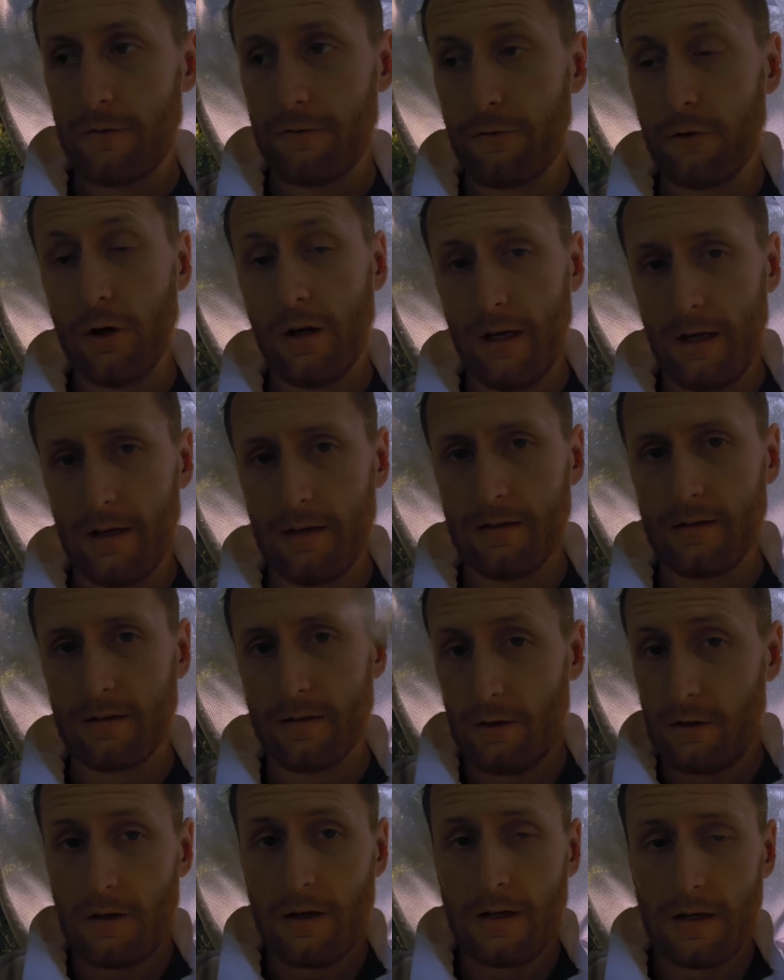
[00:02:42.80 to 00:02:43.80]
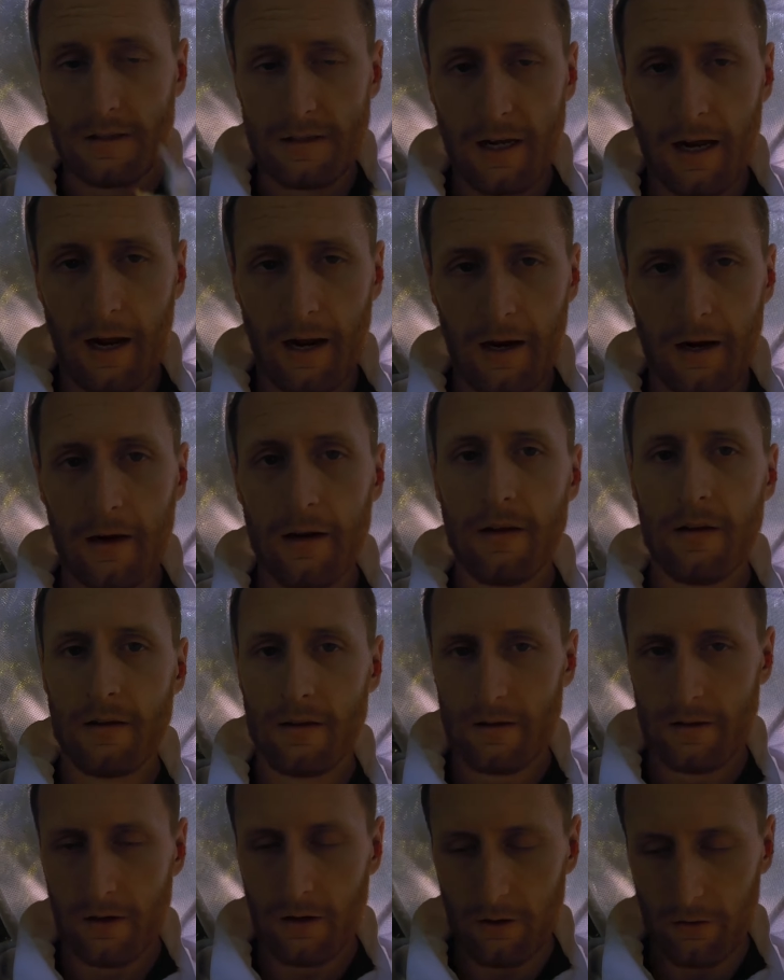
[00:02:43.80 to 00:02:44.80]
freeze, they're going to die.
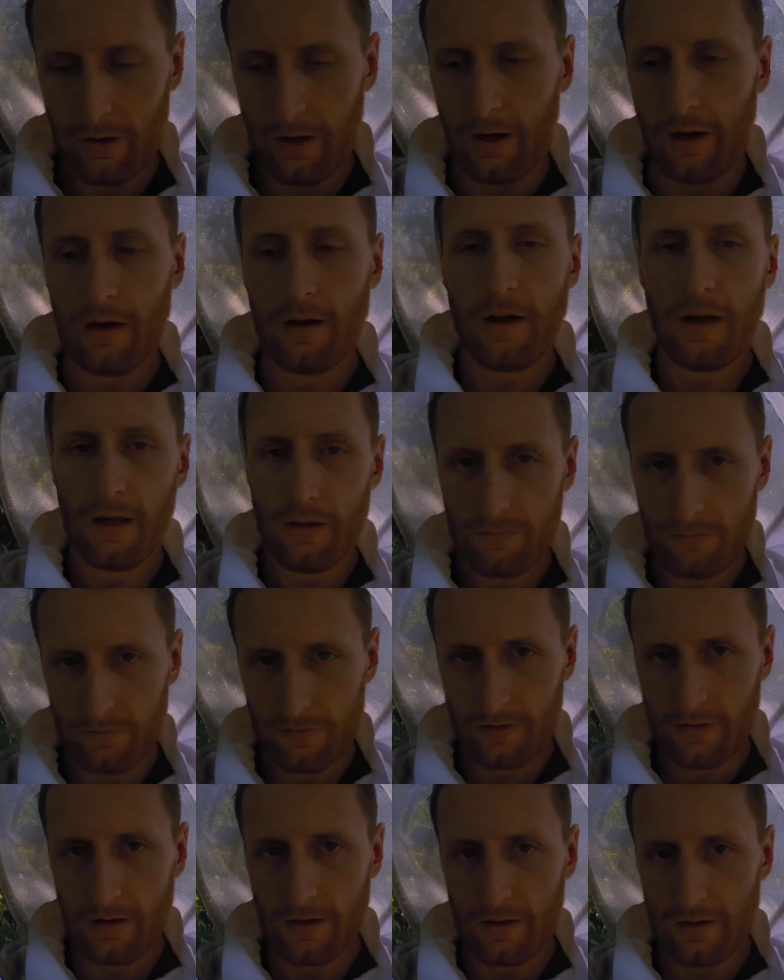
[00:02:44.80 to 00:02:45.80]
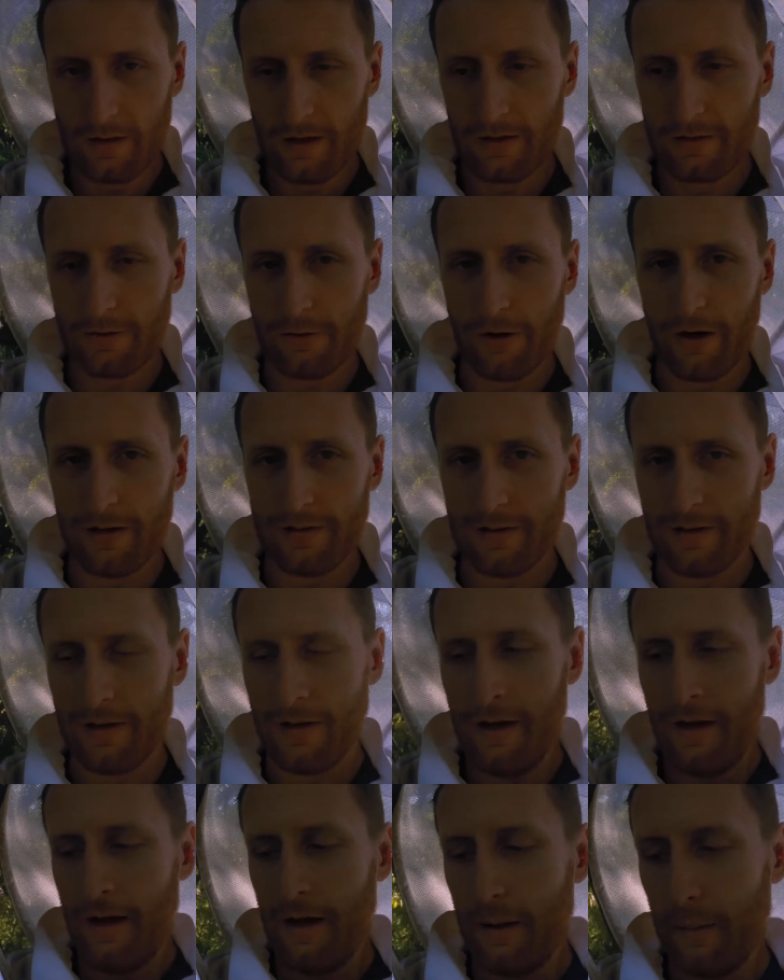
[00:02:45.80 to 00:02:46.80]
Okay, that's
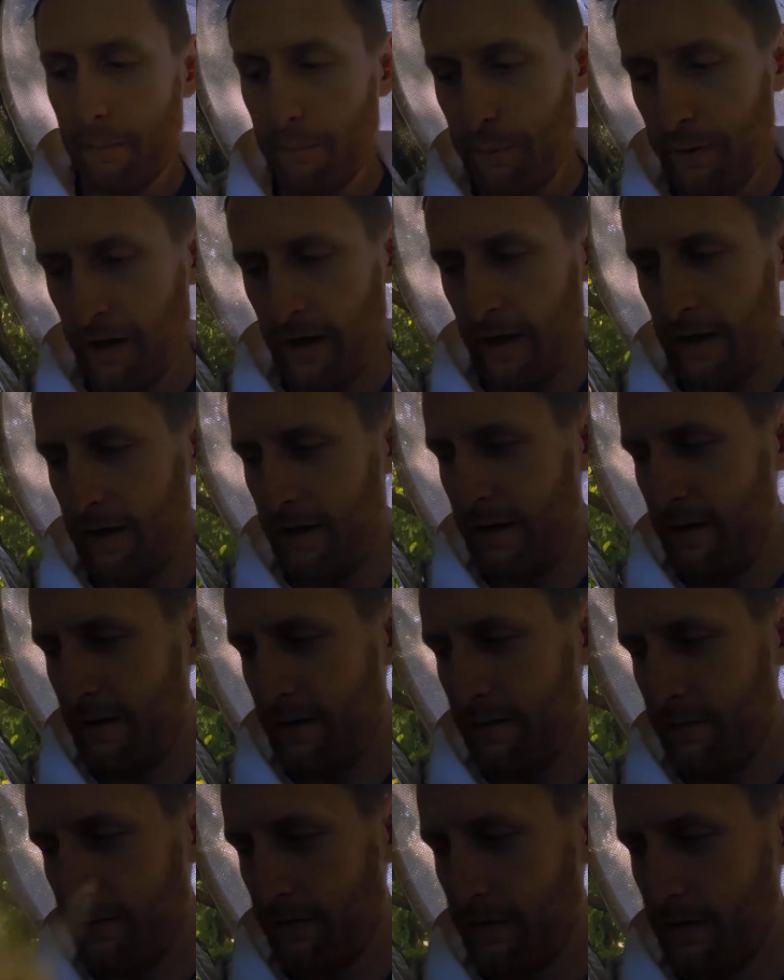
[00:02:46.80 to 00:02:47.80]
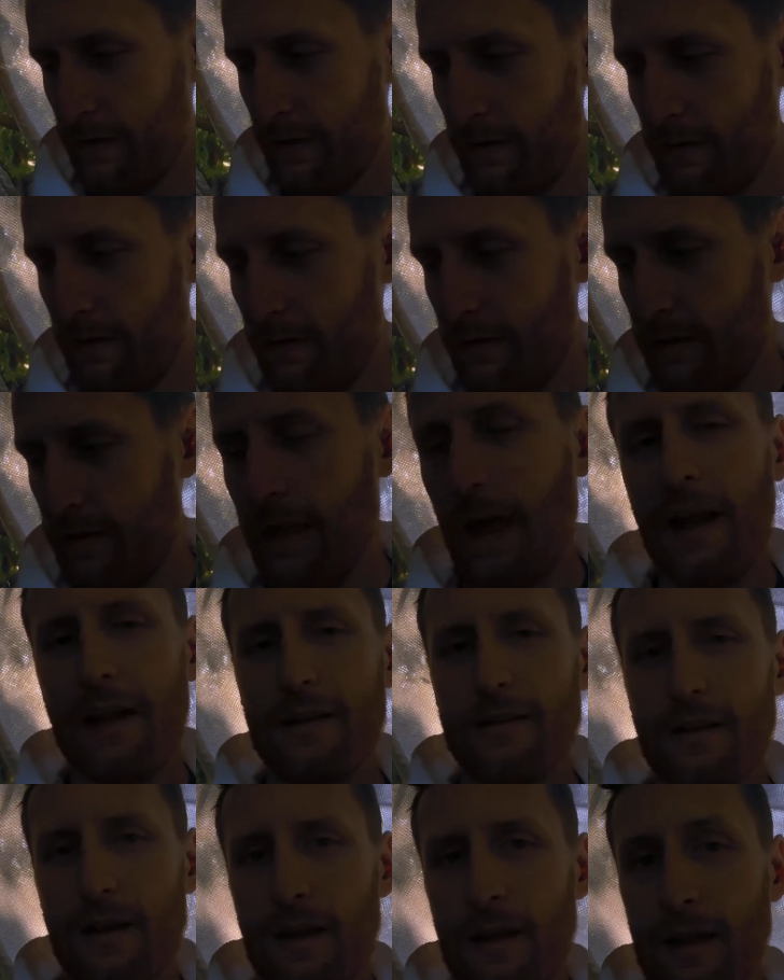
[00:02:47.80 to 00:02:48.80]
granted. But that
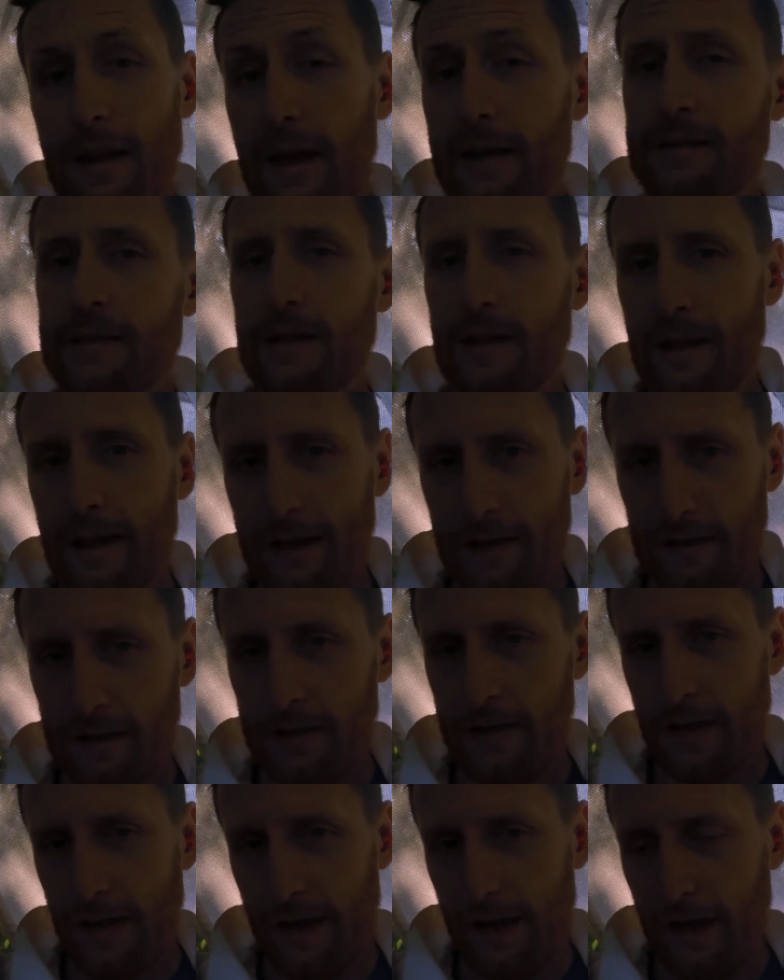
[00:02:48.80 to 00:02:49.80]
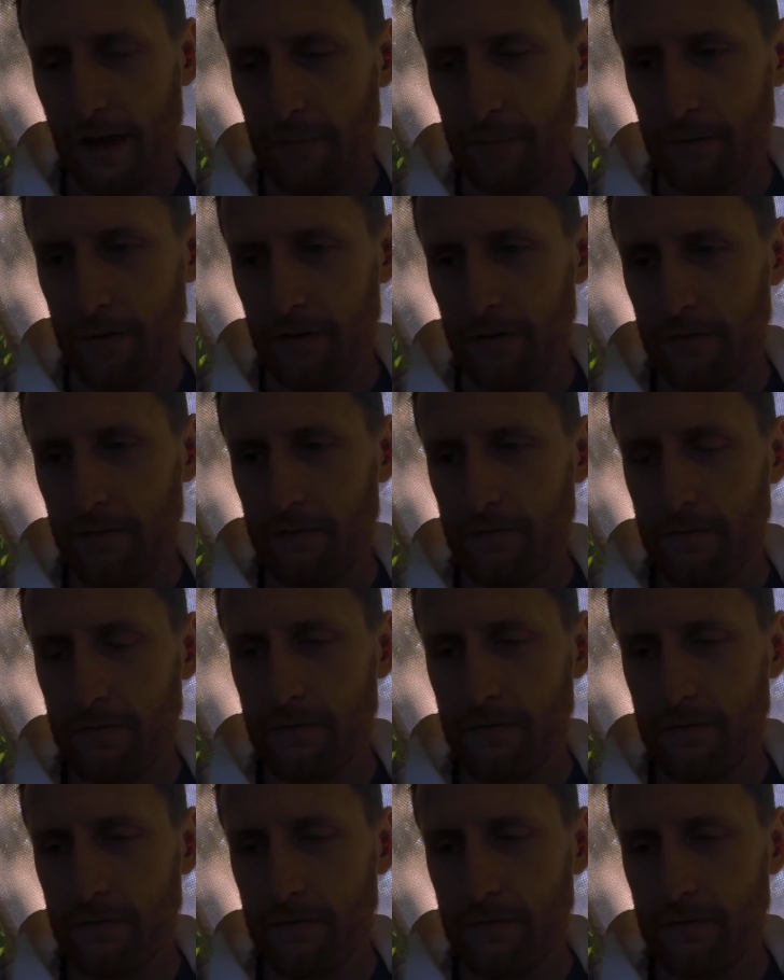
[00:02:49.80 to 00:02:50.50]
is less likely to happen